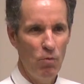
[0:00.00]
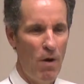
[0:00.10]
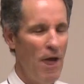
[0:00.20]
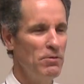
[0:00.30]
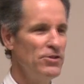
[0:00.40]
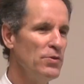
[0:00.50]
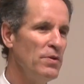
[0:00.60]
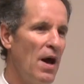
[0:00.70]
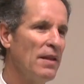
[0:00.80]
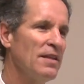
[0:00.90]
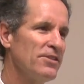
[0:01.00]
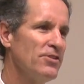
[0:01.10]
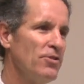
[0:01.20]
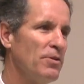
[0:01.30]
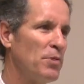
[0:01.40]
why would you not
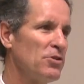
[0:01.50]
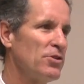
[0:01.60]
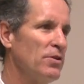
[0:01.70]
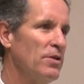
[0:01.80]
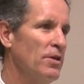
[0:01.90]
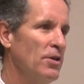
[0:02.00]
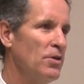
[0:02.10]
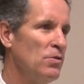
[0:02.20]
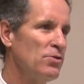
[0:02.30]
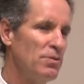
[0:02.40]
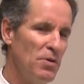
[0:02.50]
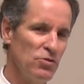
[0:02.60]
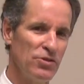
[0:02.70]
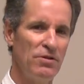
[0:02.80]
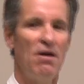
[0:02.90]
listen to the person who's the
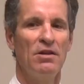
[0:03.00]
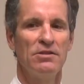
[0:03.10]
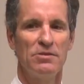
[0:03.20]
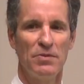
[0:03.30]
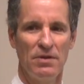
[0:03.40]
most knowledgeable?